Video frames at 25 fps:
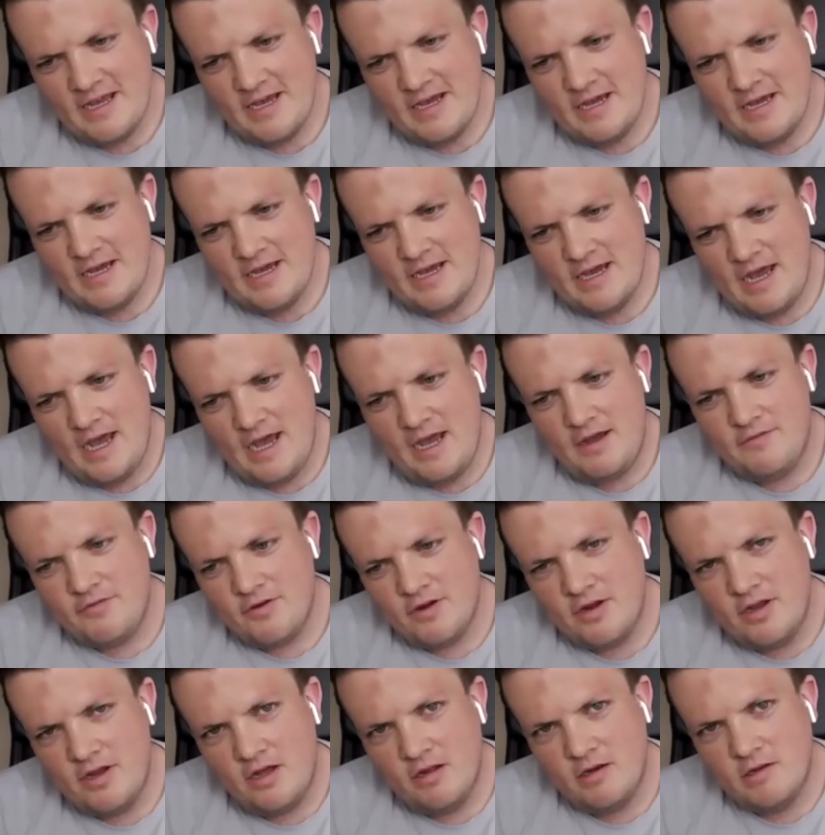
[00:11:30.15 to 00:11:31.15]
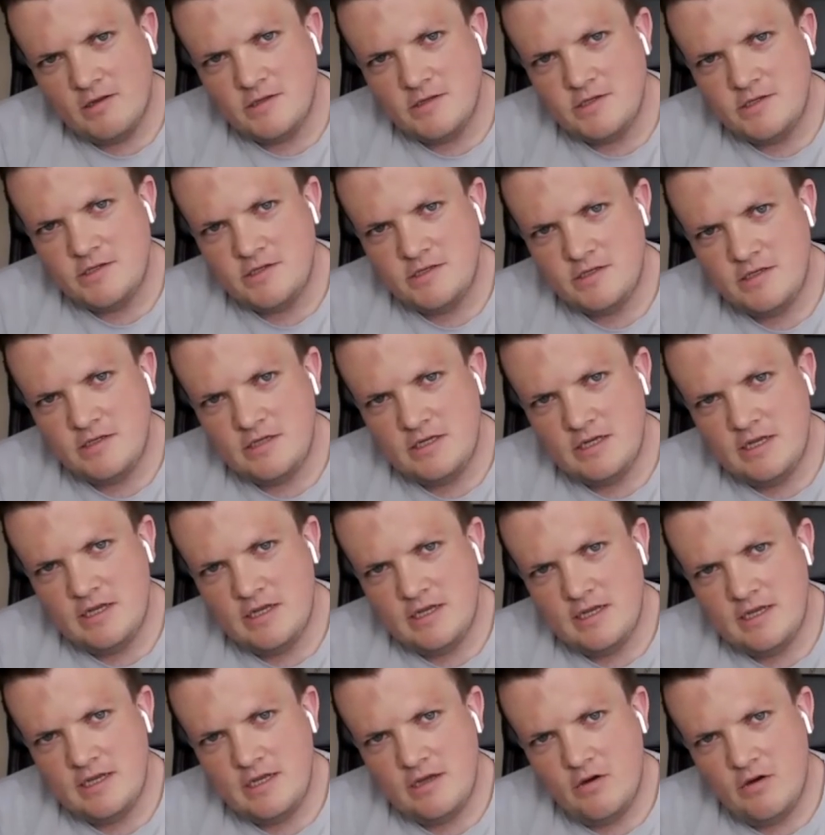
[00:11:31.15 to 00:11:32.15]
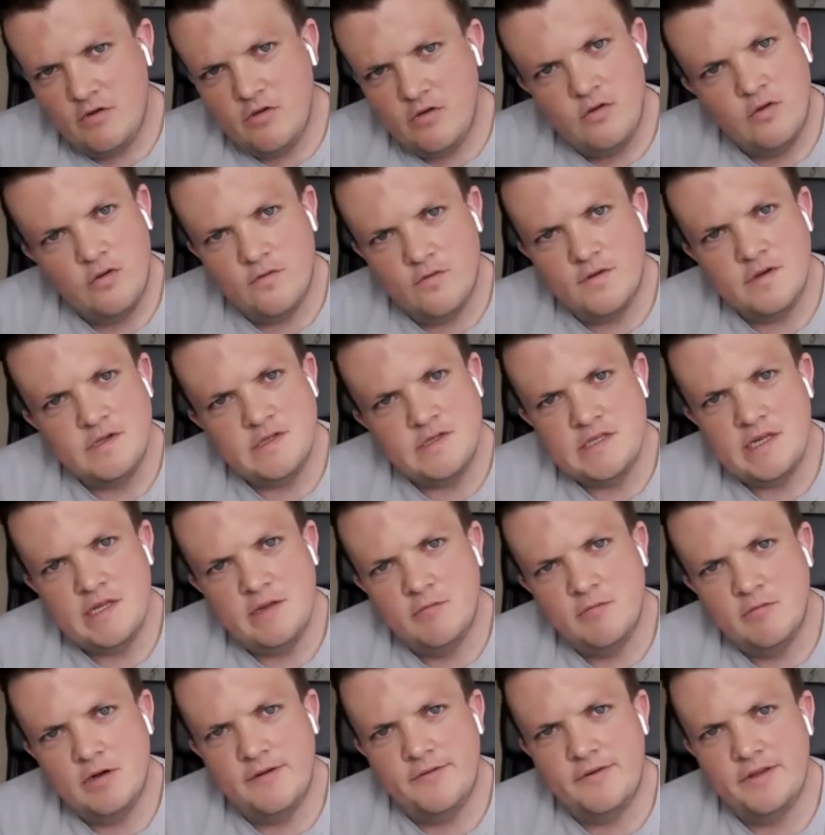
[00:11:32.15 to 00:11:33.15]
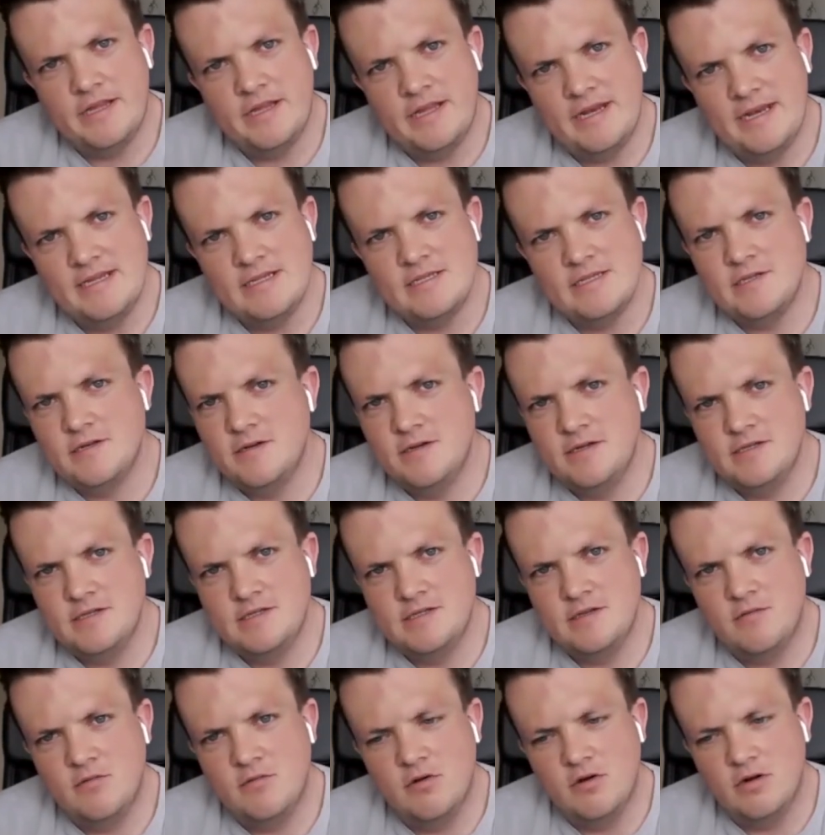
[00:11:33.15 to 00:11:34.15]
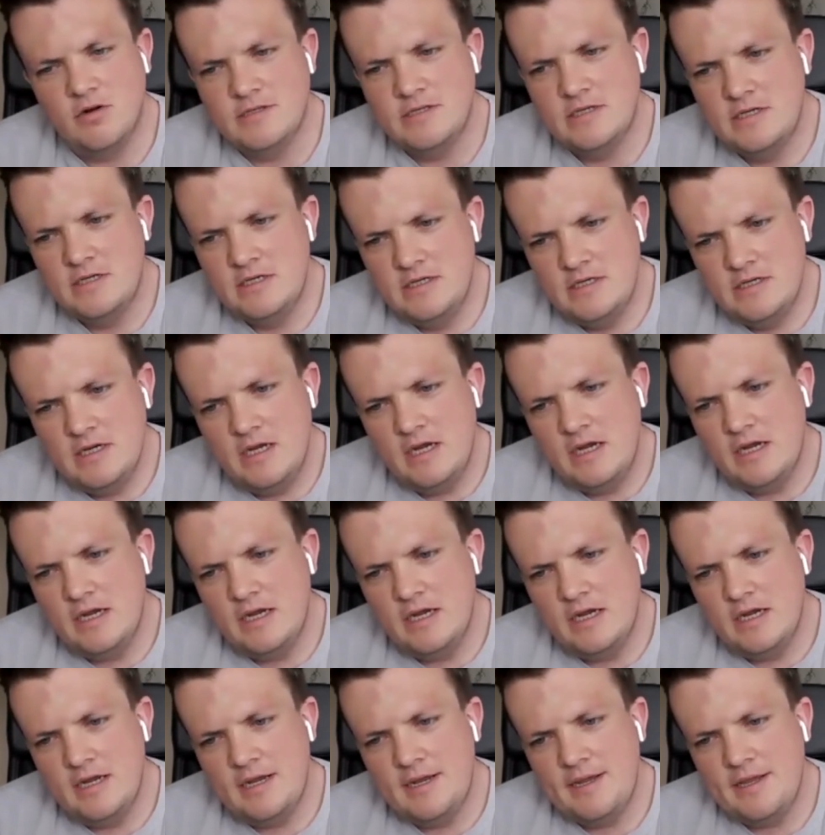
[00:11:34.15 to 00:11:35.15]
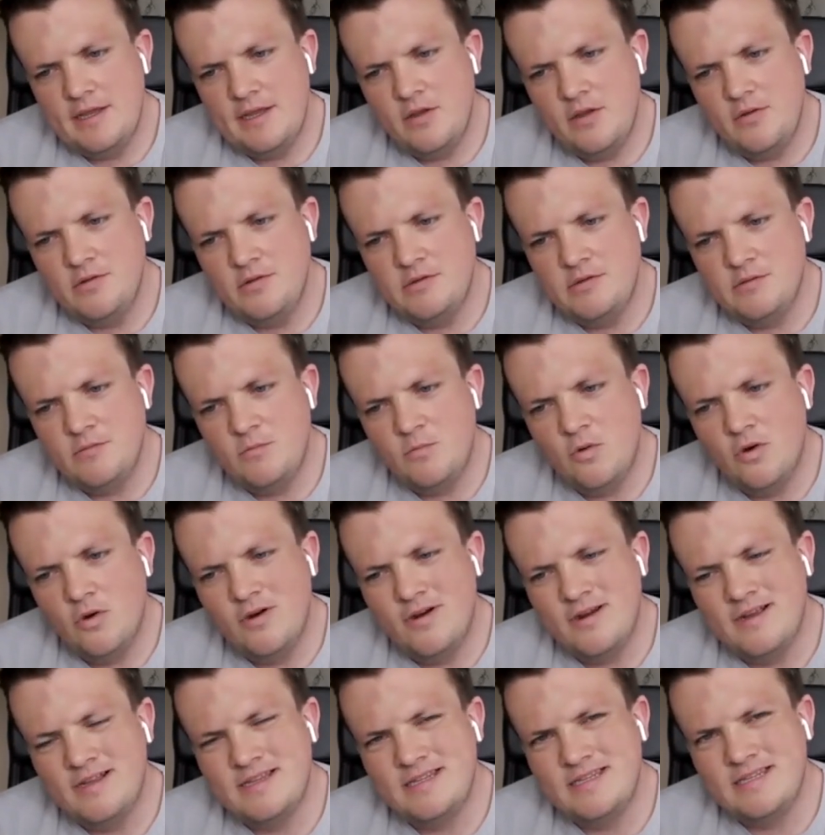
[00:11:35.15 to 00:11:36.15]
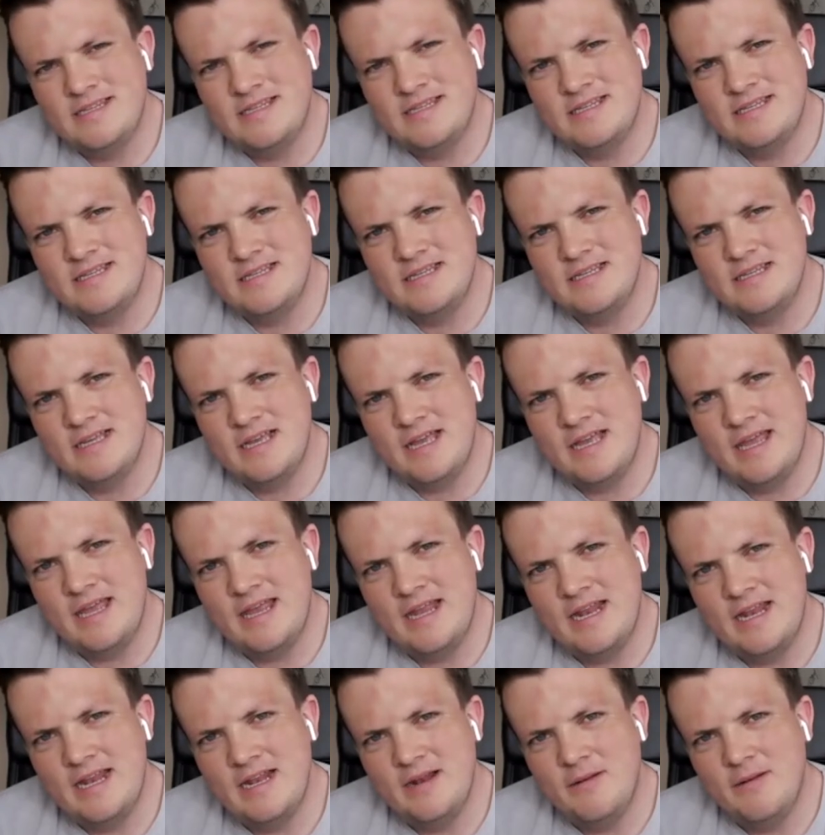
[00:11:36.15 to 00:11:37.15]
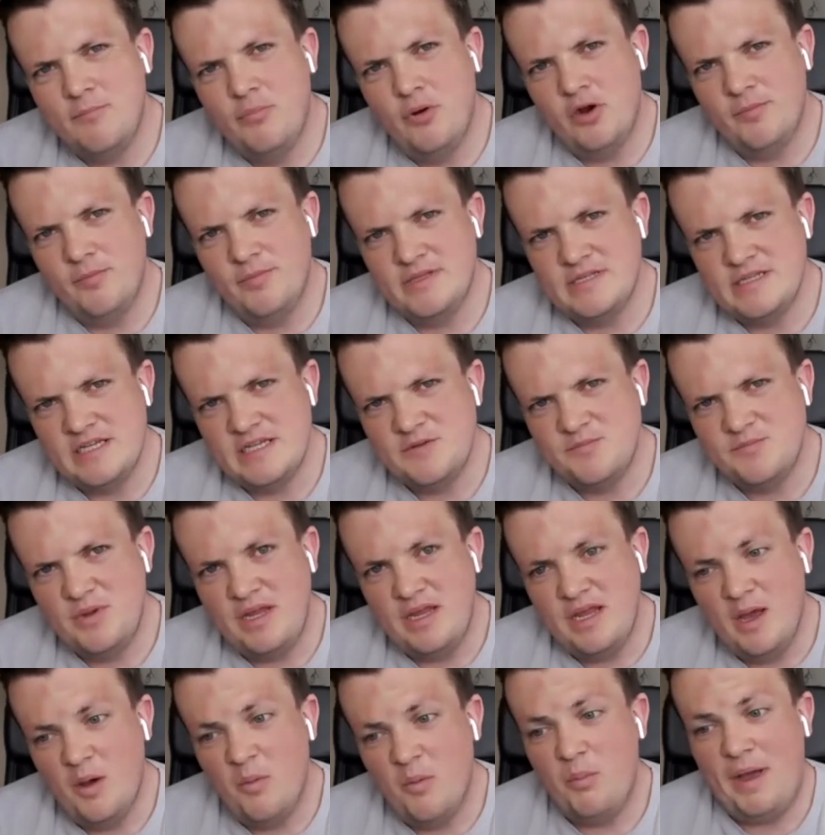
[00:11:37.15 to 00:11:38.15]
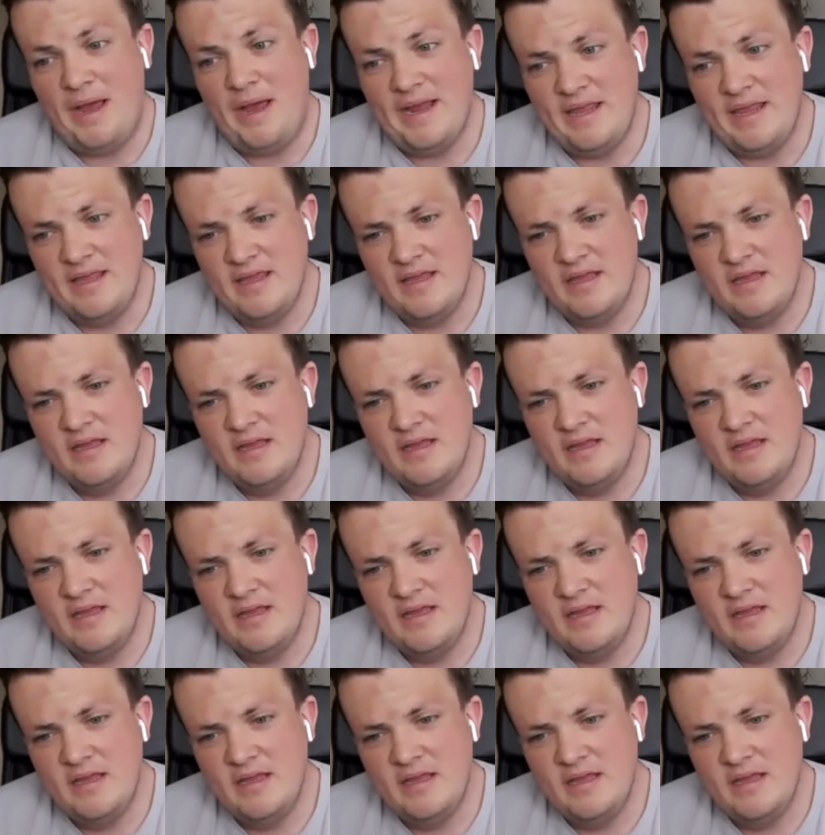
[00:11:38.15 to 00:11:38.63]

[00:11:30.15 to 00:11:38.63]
After college or university, wherever the listener is in the world, you worked in permanent TSB, a bank,